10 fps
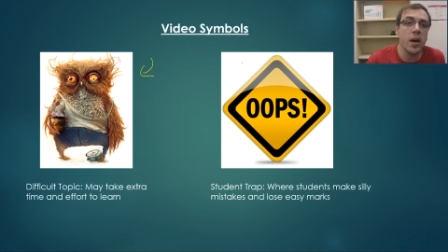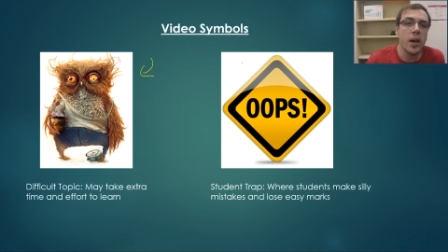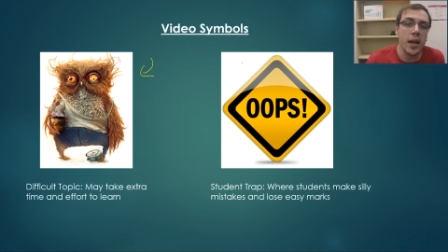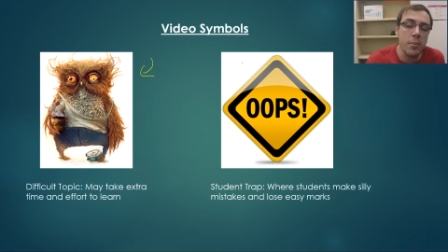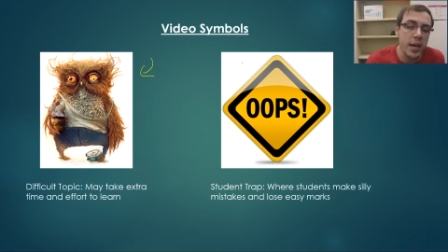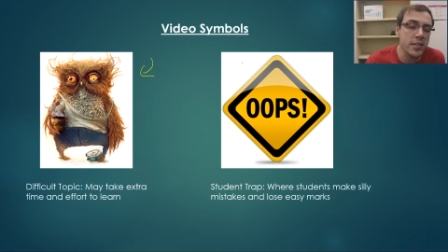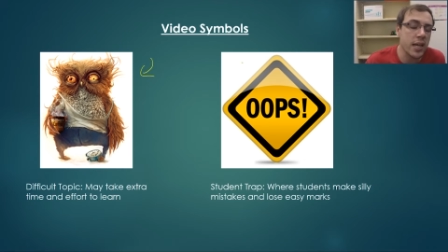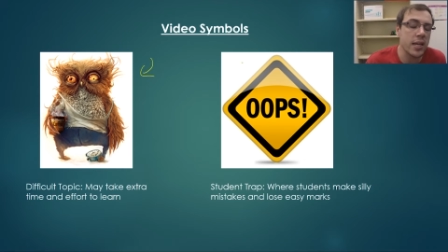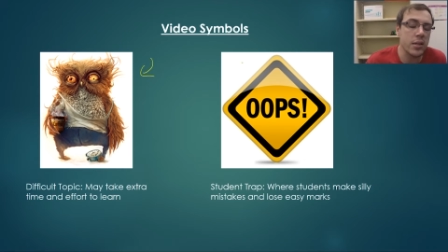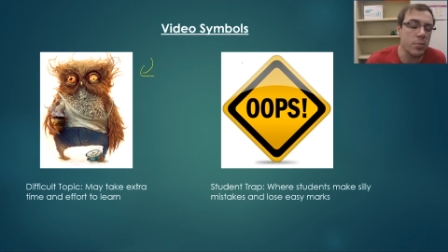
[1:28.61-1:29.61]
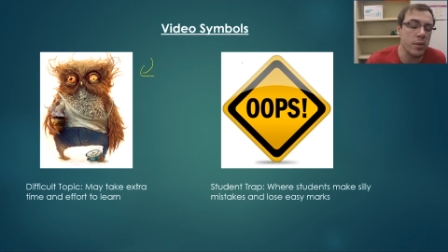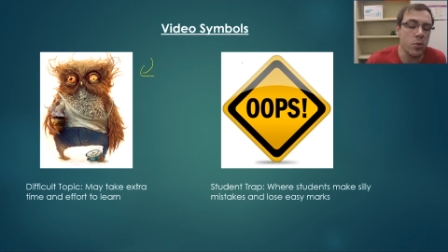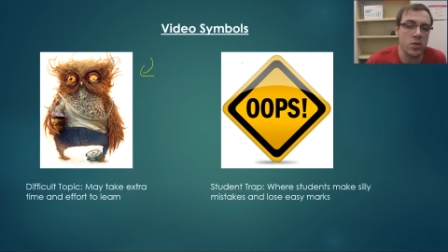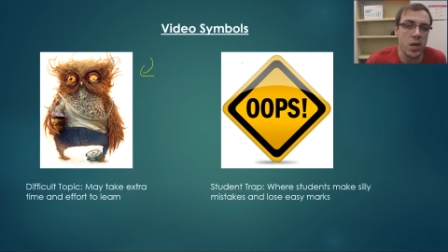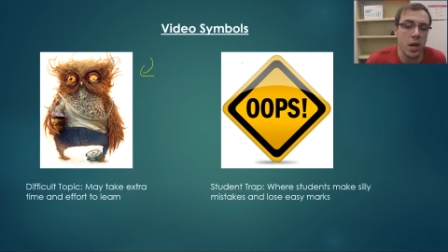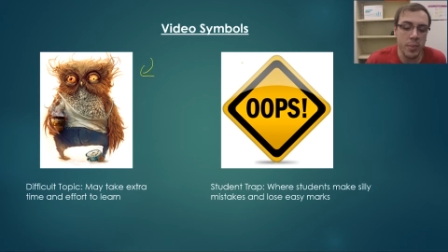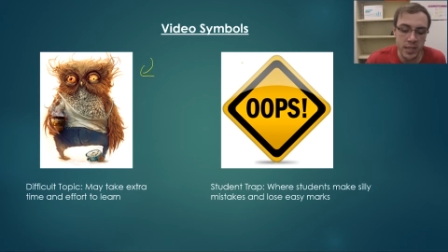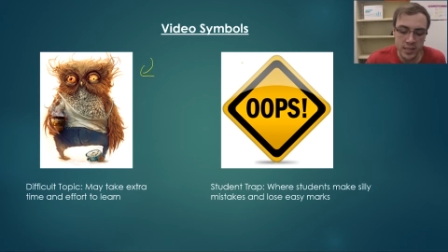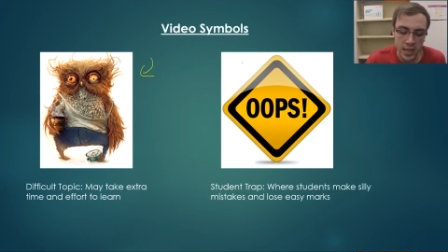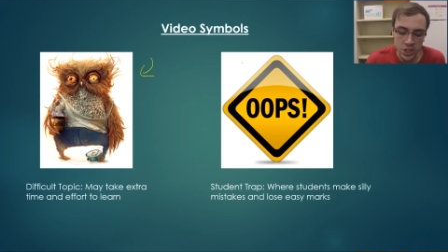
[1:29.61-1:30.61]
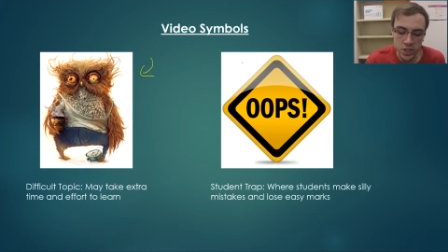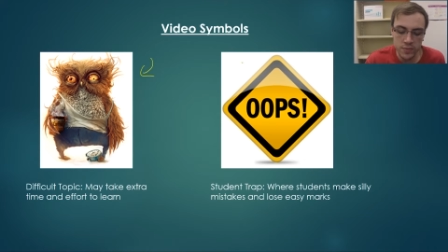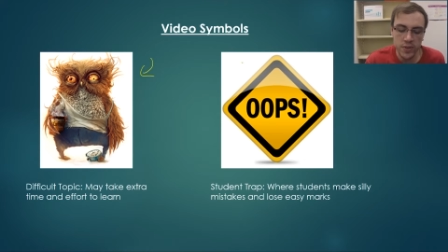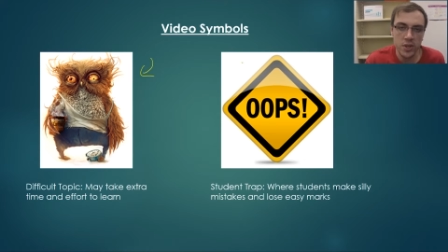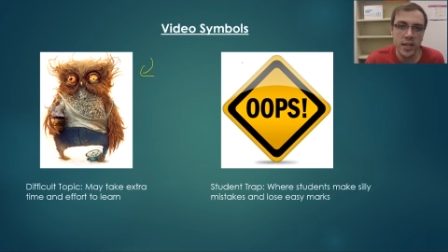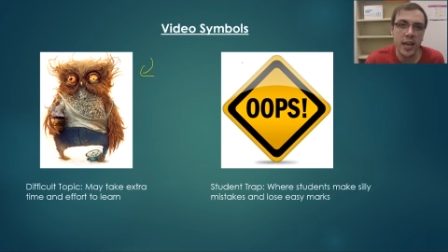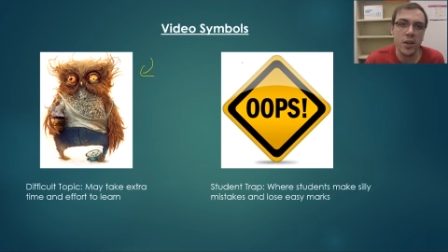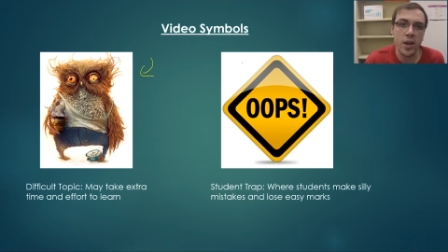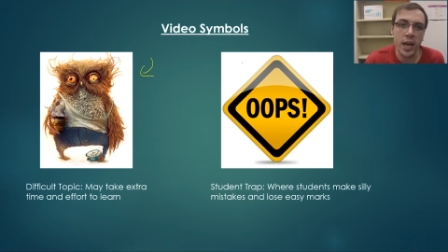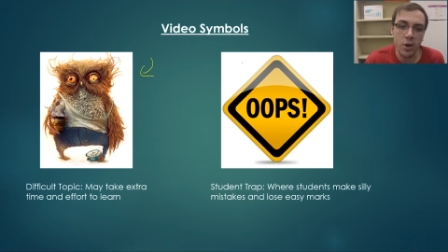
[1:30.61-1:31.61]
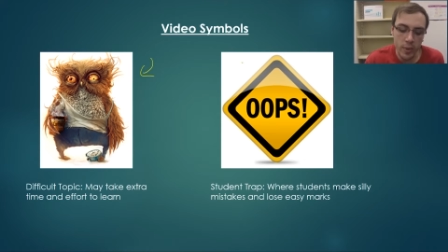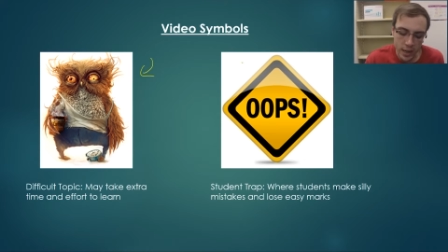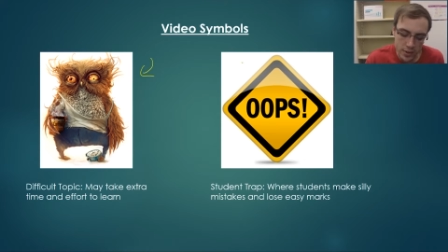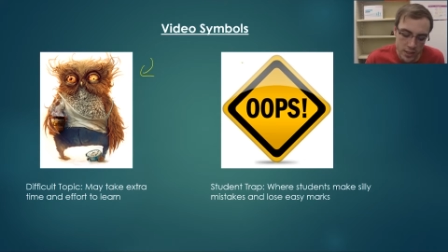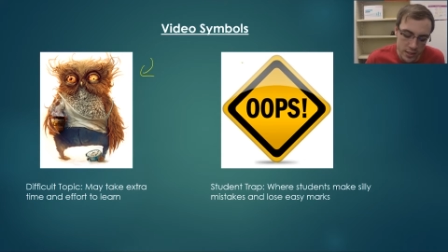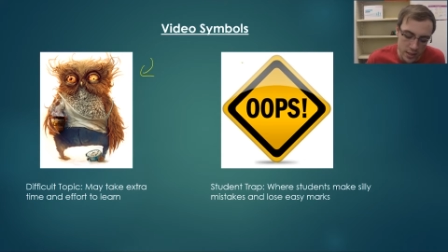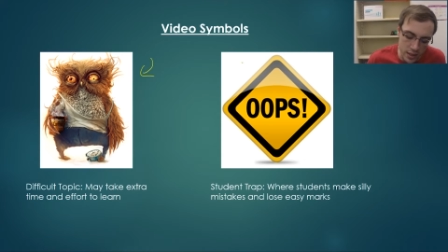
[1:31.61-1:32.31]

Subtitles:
and it may take a little bit more time and attention for you to get your head around it.